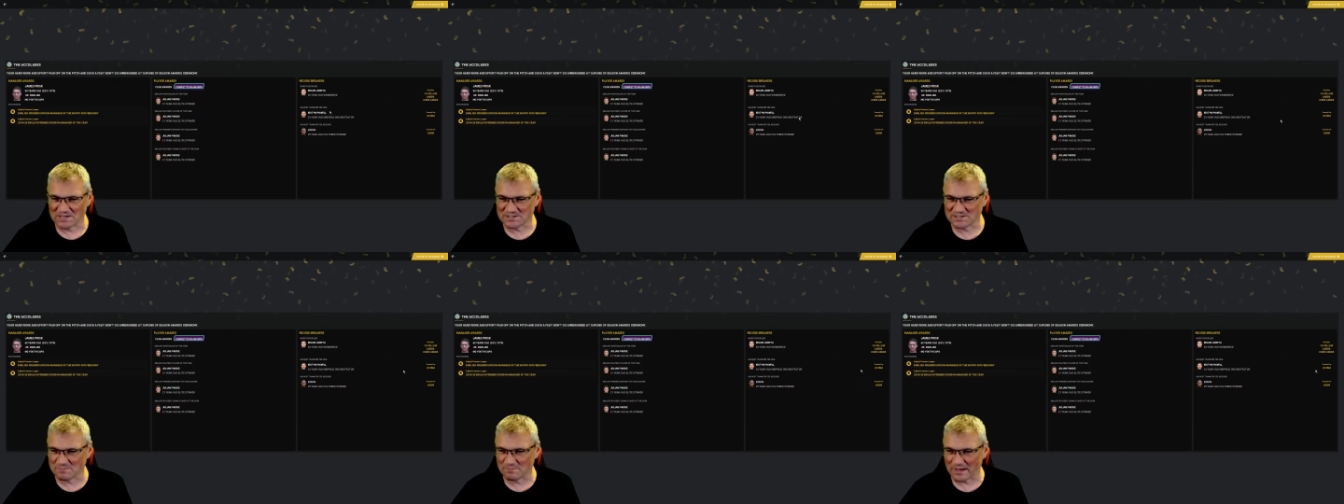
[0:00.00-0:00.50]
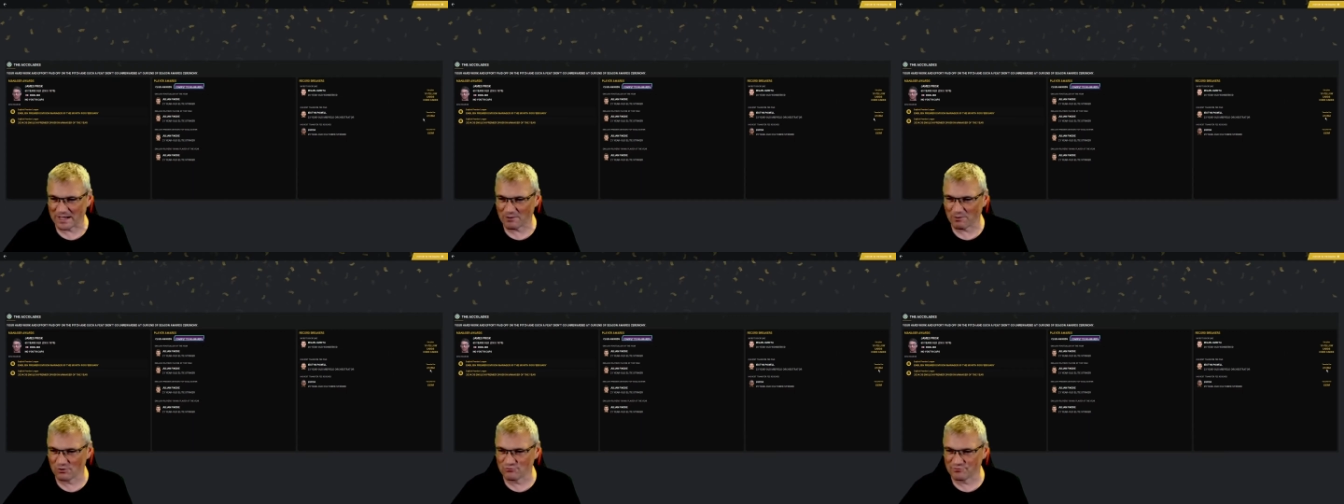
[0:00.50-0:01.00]
Yestin
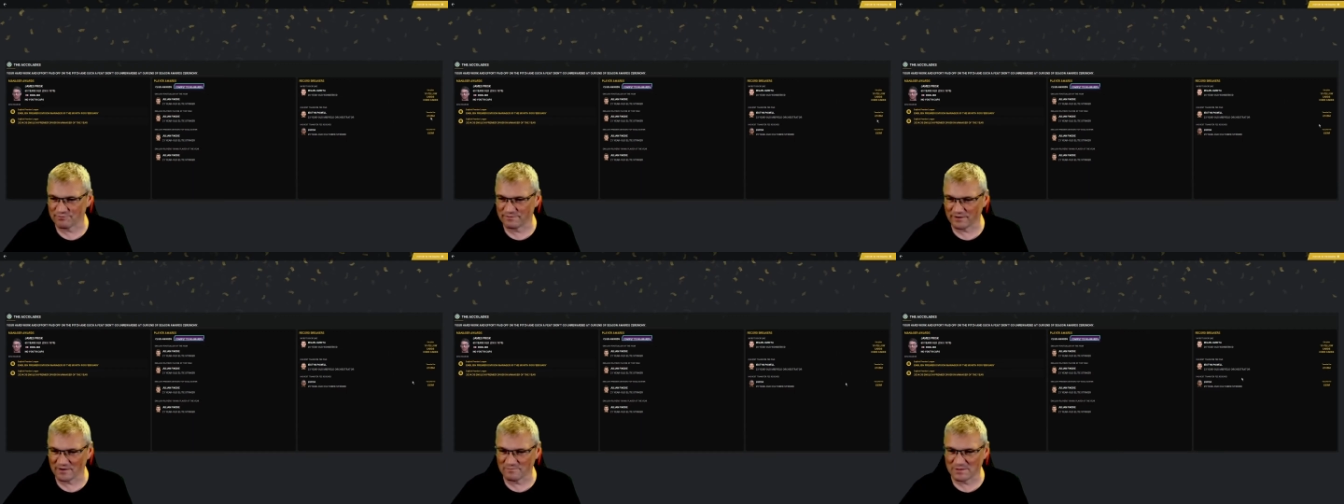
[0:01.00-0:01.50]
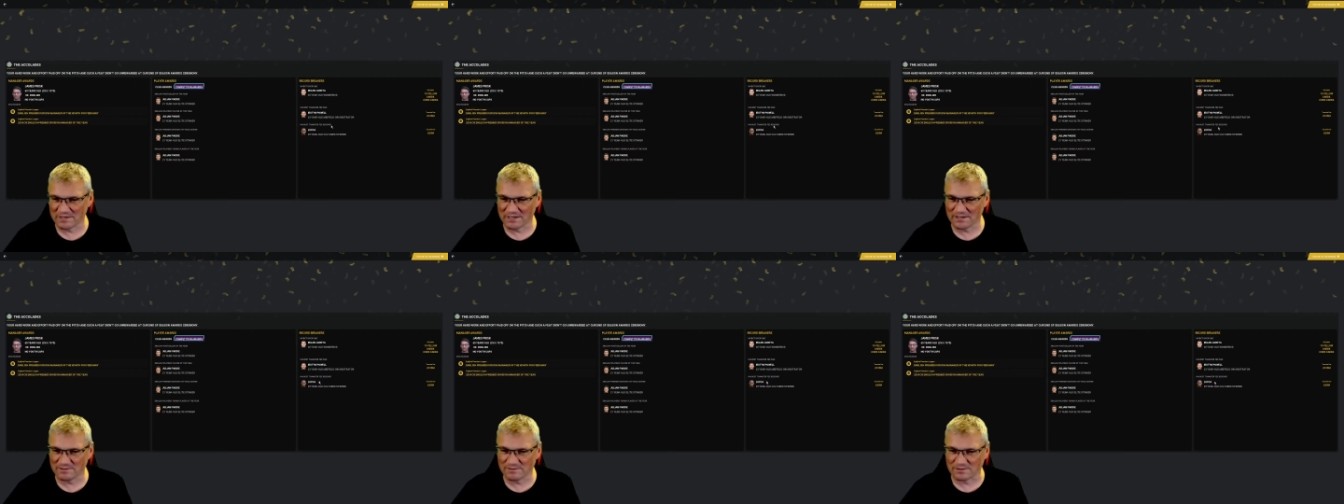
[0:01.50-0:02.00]
Powell, 105
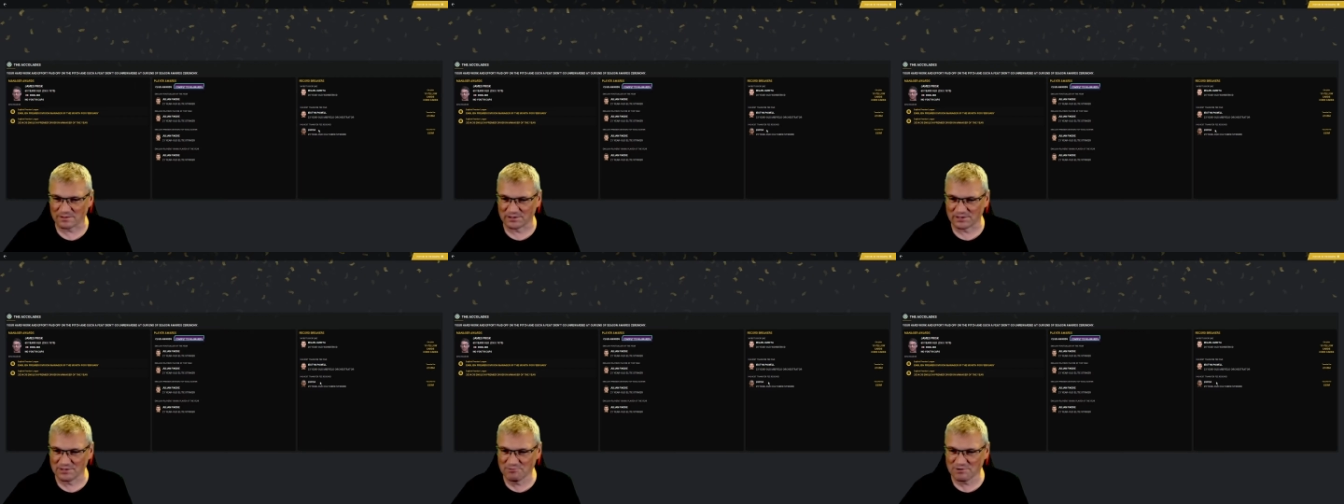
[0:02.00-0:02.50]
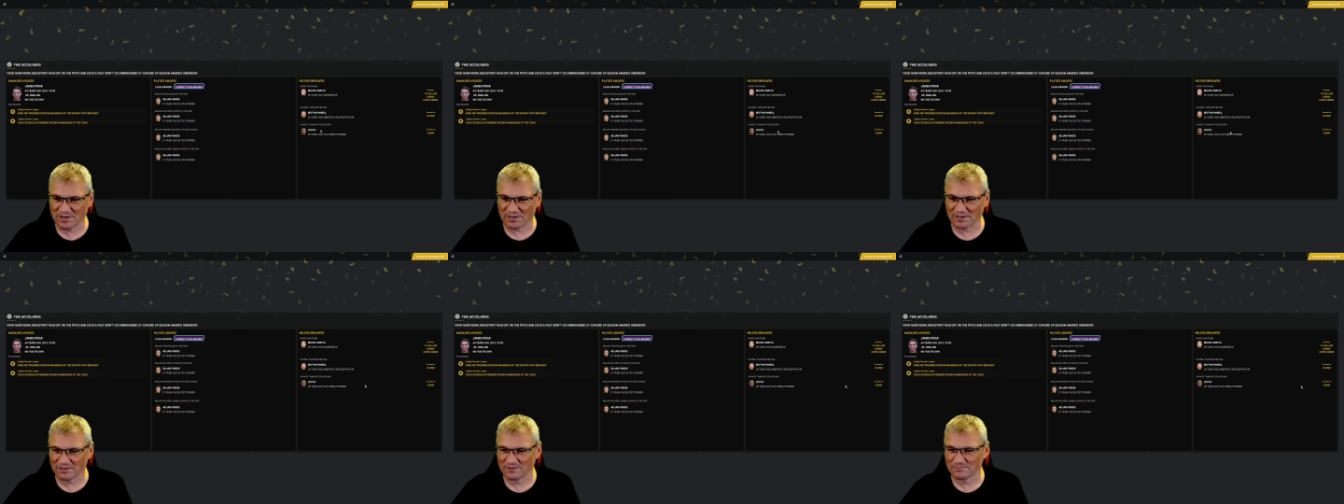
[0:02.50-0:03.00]
million.
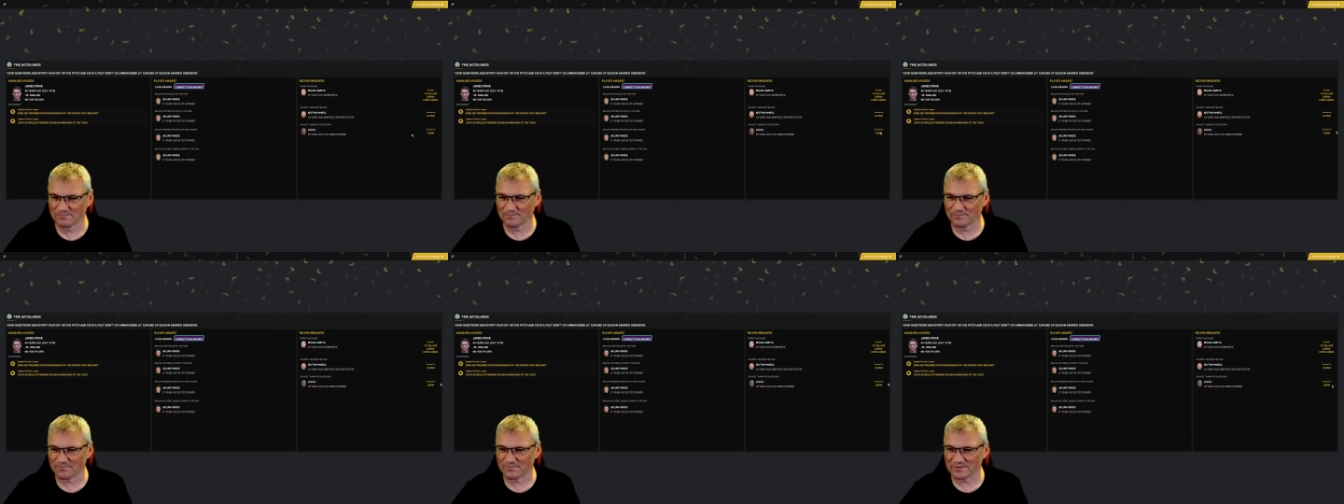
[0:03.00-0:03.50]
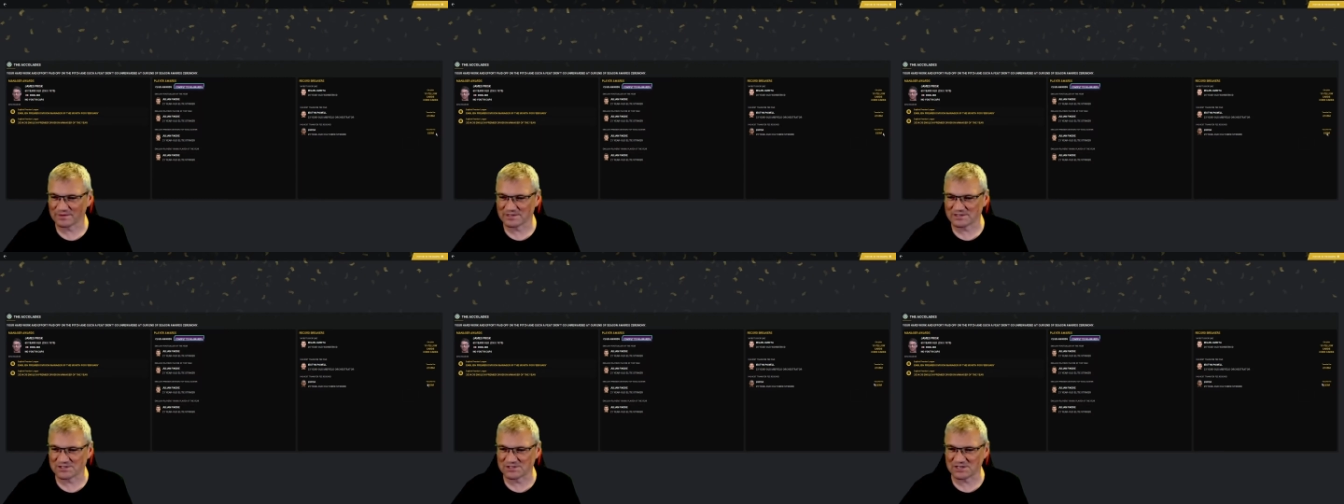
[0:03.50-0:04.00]
Luca,
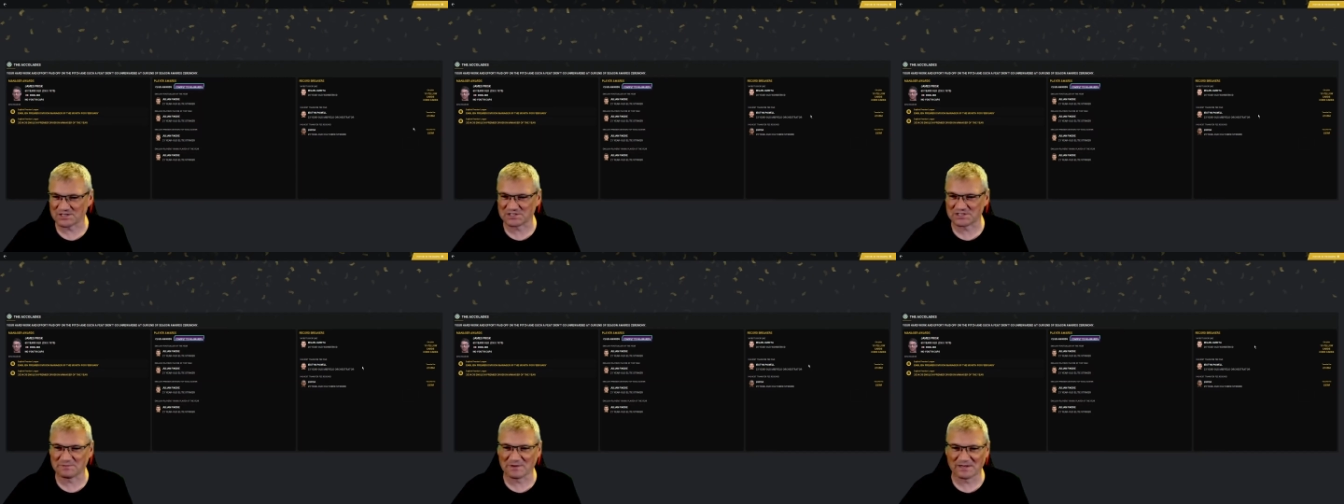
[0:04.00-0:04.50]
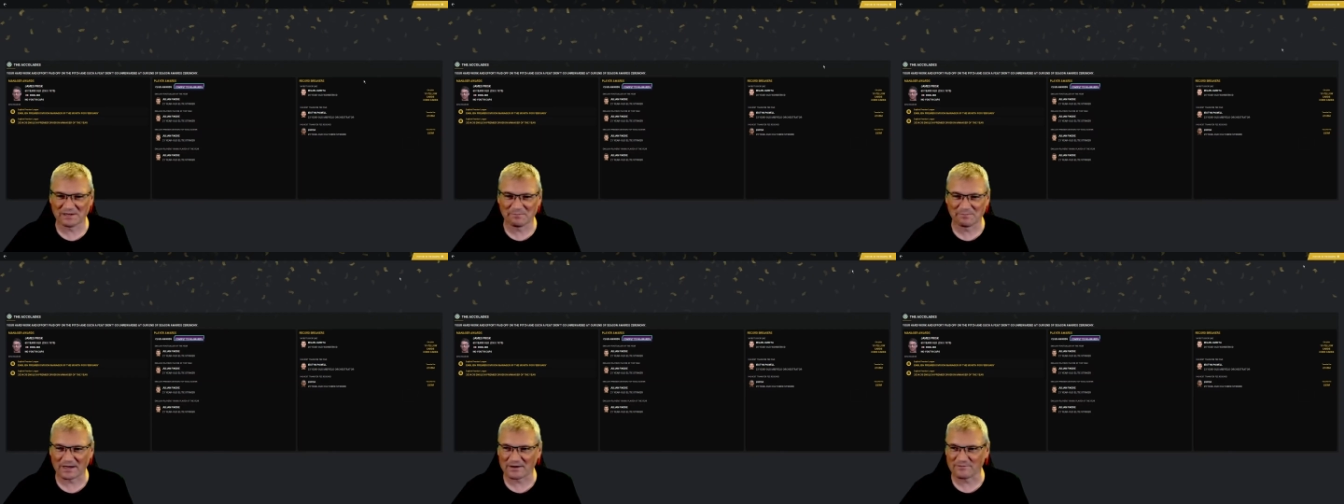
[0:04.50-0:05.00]
60
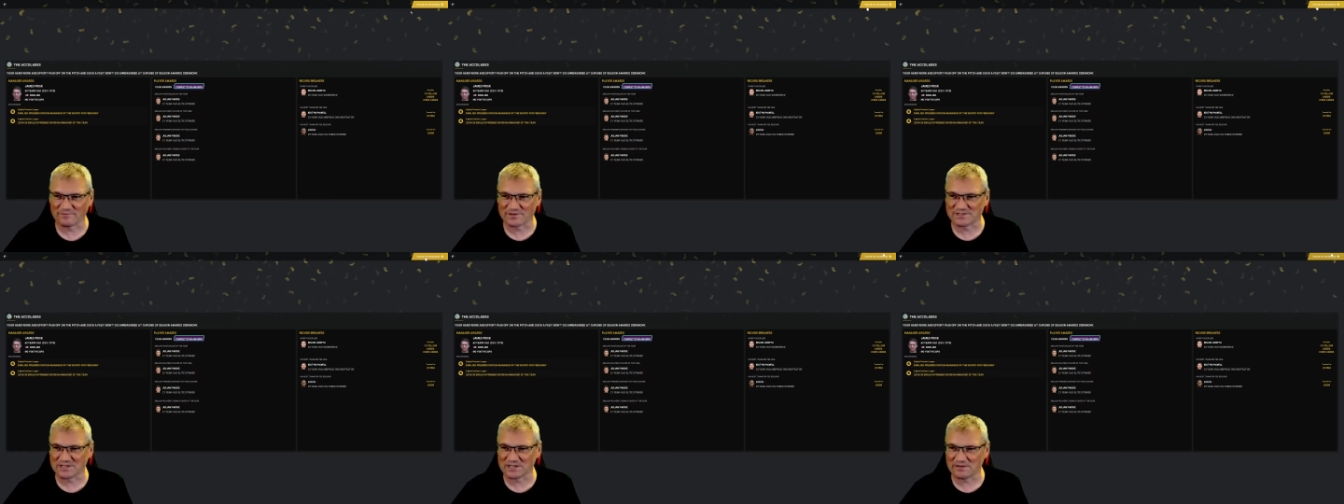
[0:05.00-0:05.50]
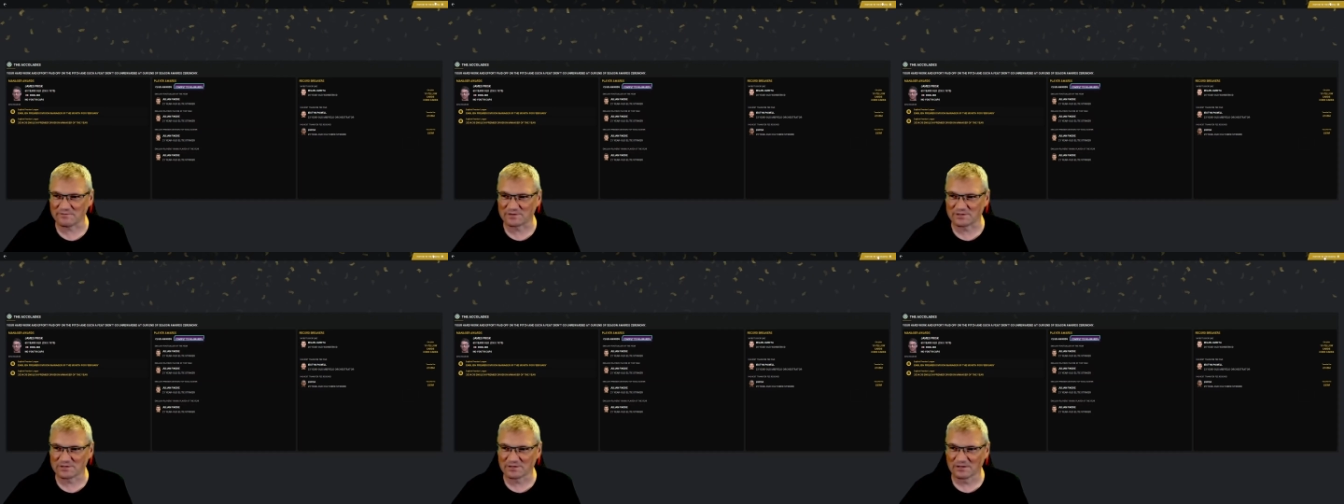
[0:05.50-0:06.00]
million pound
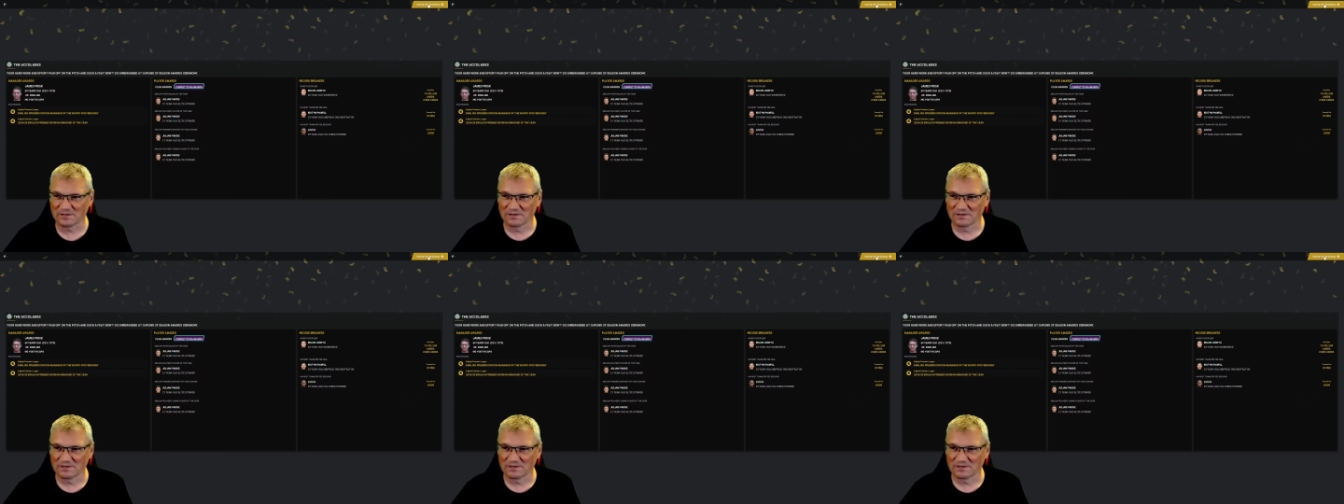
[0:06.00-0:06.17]
received.